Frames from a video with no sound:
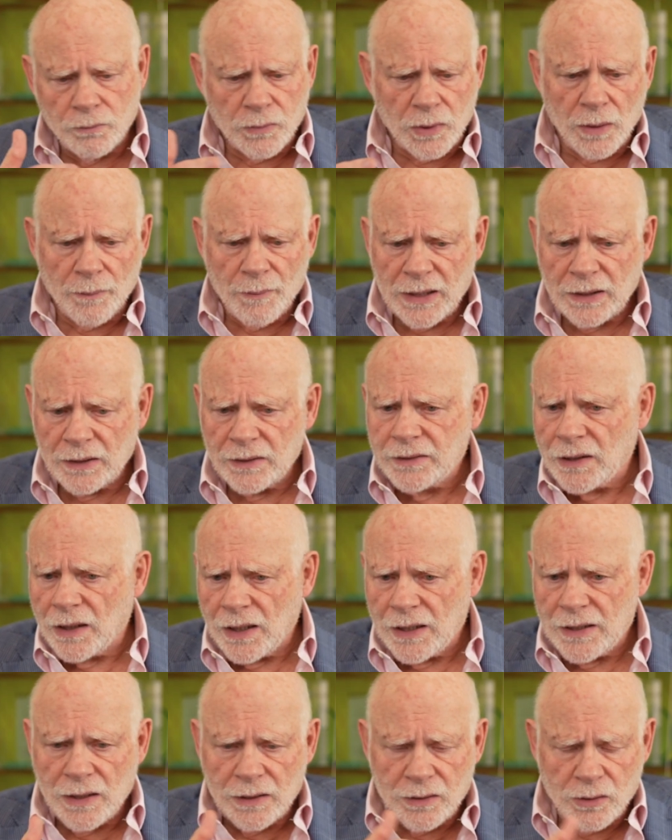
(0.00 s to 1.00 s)

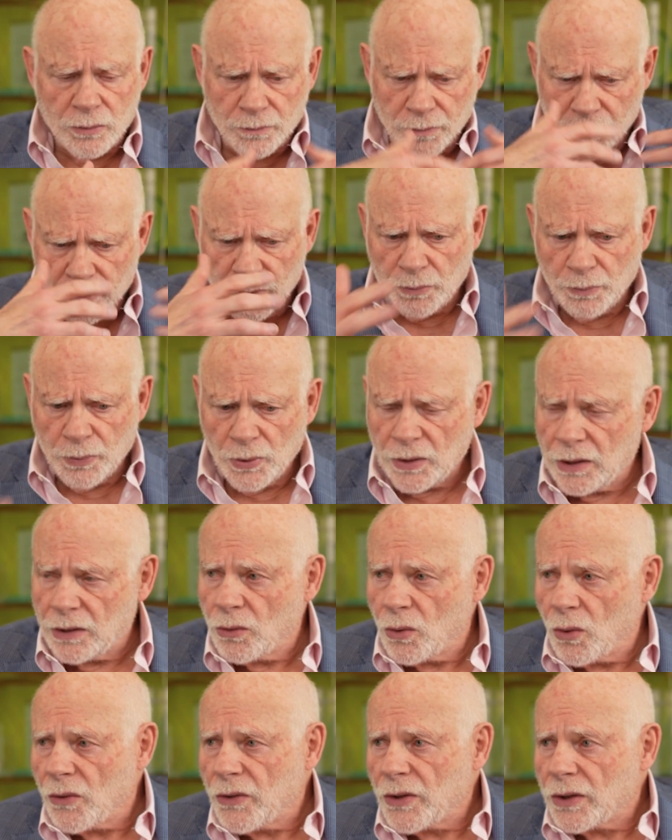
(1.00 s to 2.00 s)
amenitize, you put in
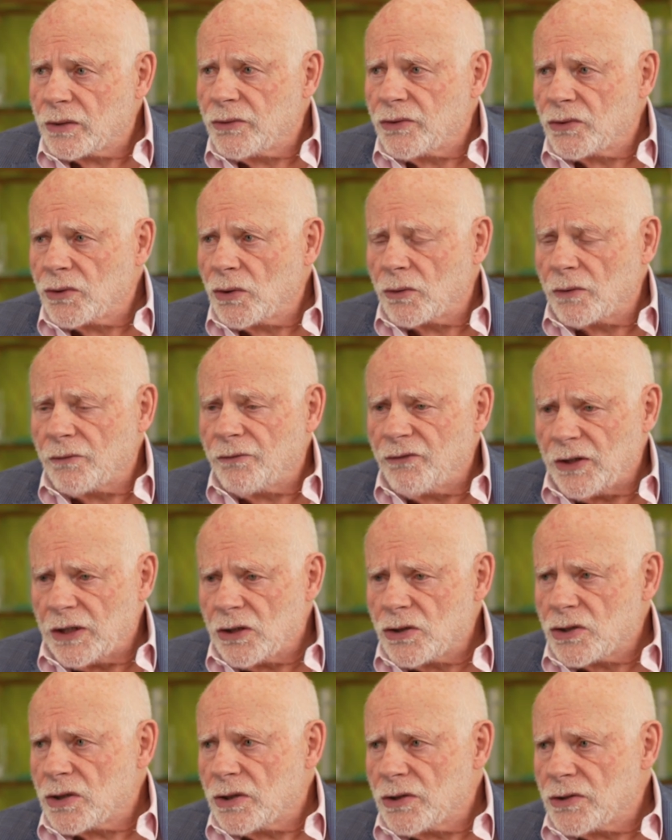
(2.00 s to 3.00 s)
all the sort of
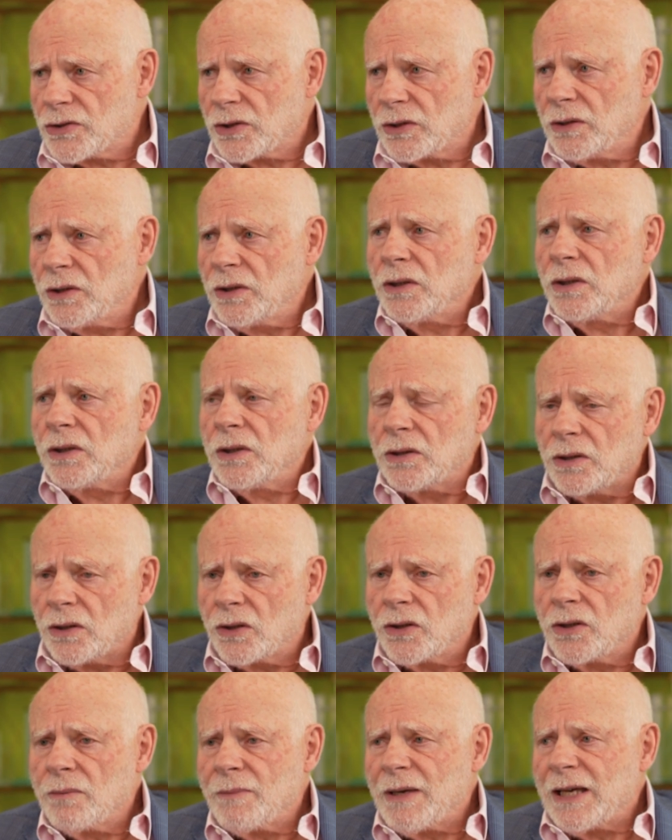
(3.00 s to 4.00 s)
finishes, and
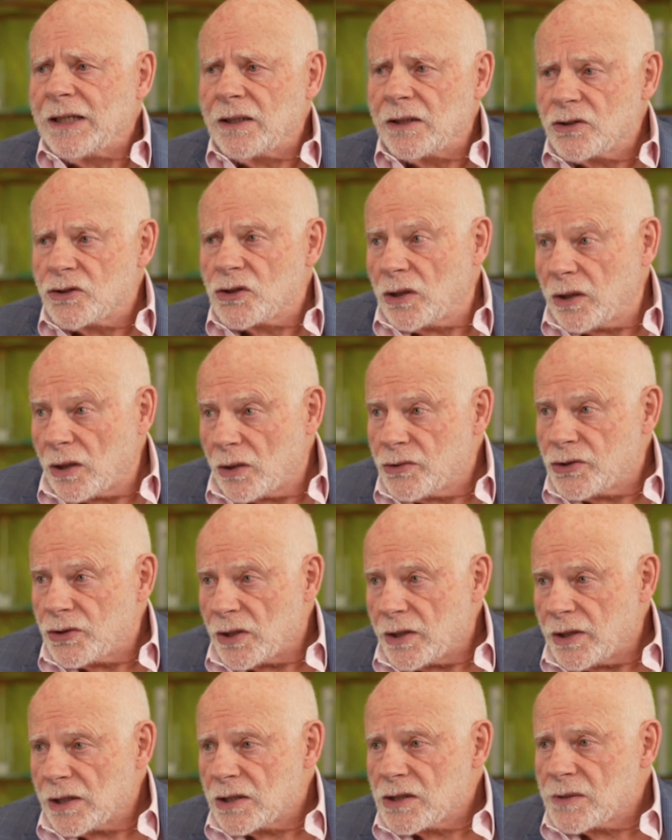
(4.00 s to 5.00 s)
you make it as close
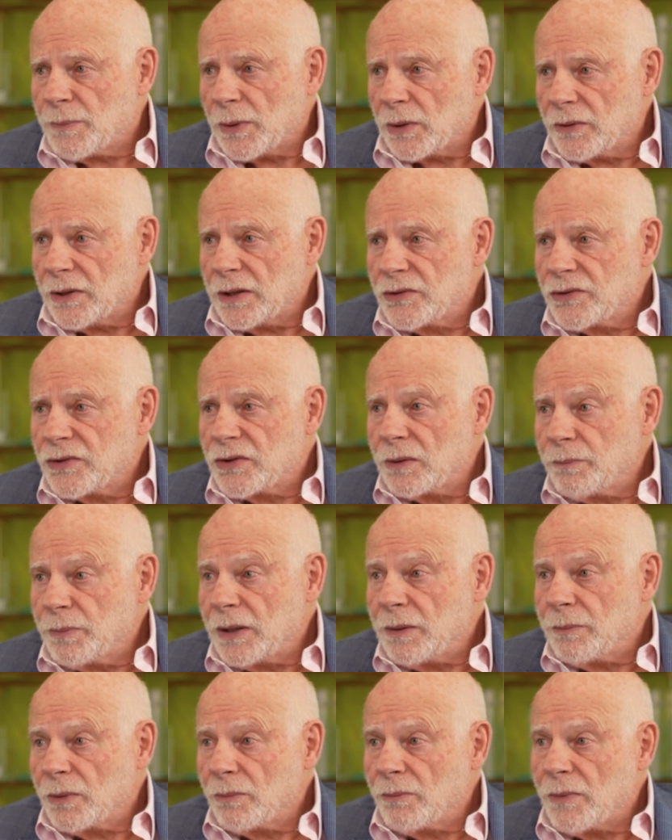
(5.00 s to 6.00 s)
to the experience that
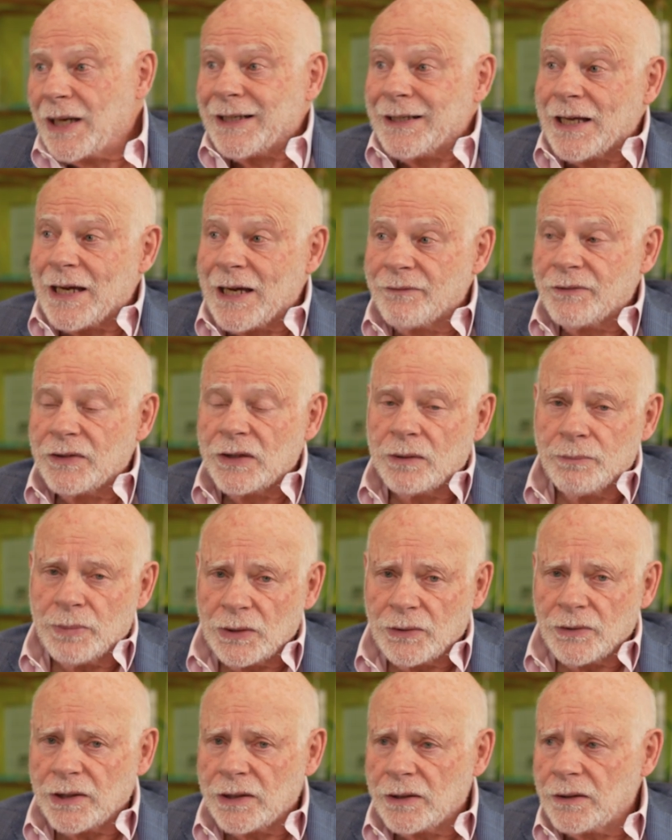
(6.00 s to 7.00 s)
people might have in the
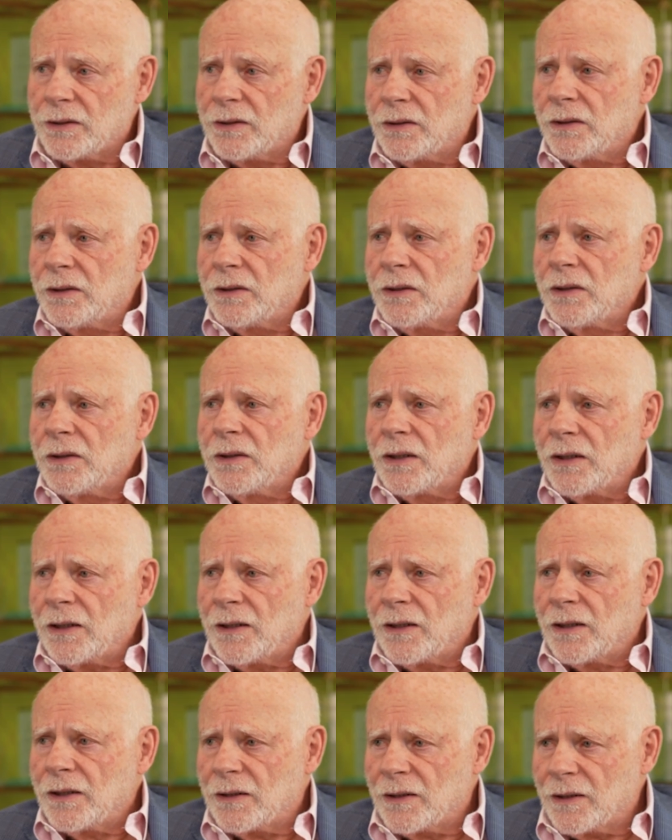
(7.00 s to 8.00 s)
building,
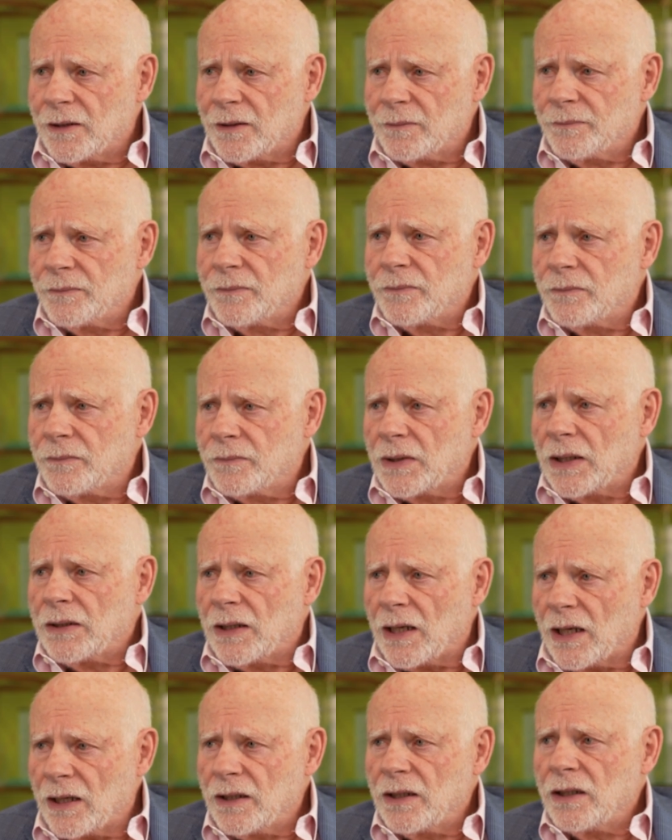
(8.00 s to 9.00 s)

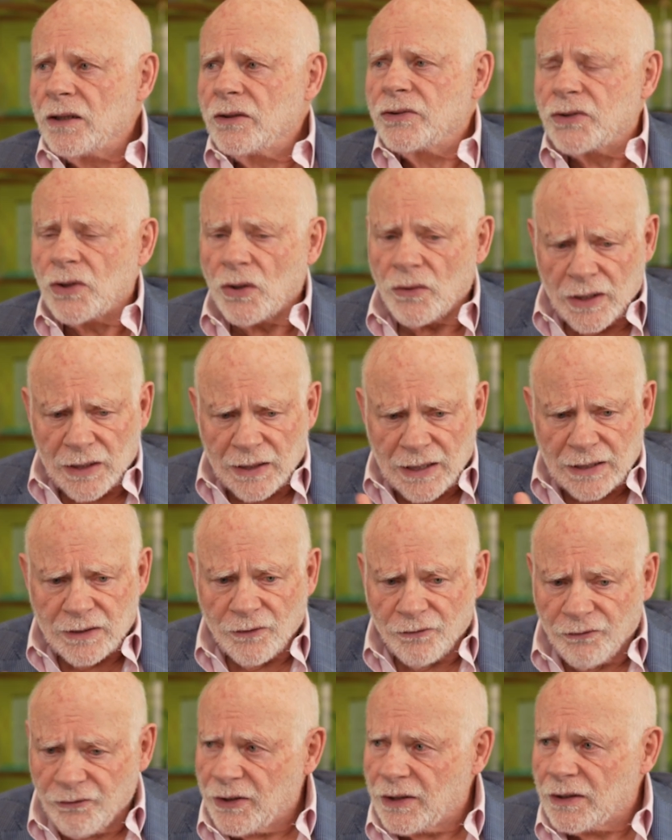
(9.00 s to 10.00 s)
so they get
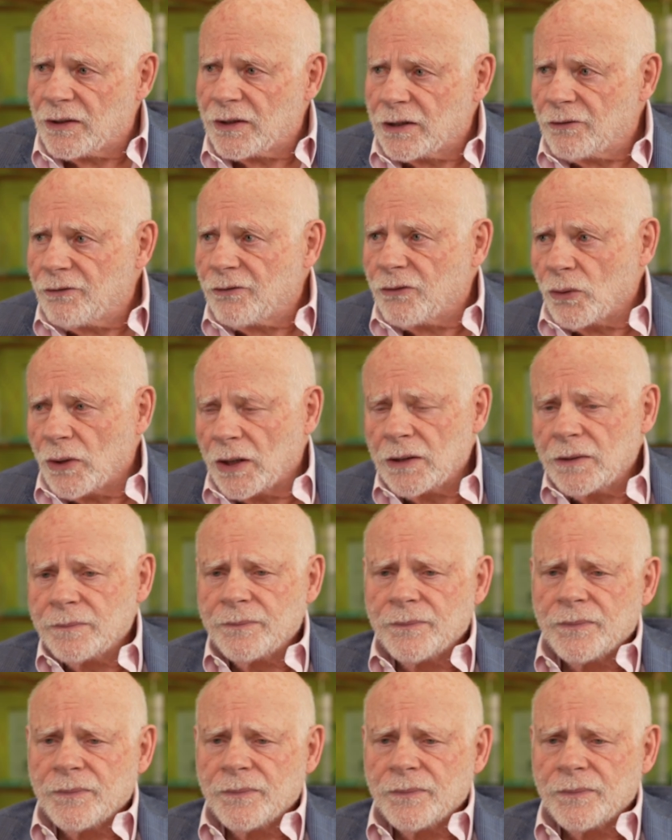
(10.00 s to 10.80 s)
the feeling for it.